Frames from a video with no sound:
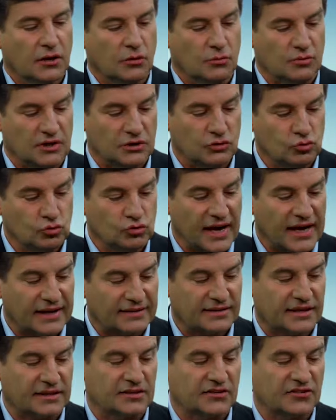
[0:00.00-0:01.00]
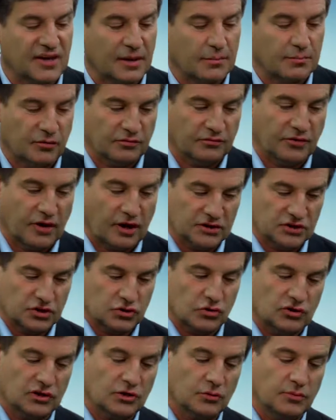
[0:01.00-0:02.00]
We do that in the SEMPER 5
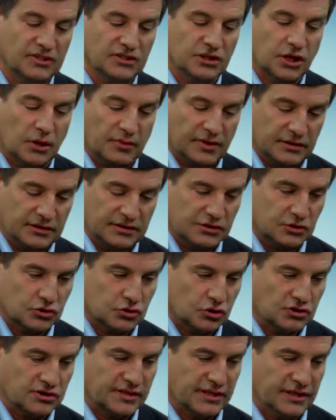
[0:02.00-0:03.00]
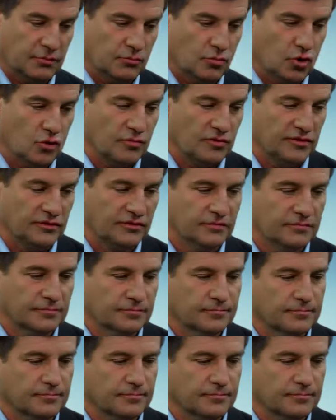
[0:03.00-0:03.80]
study, which I will discuss in a moment.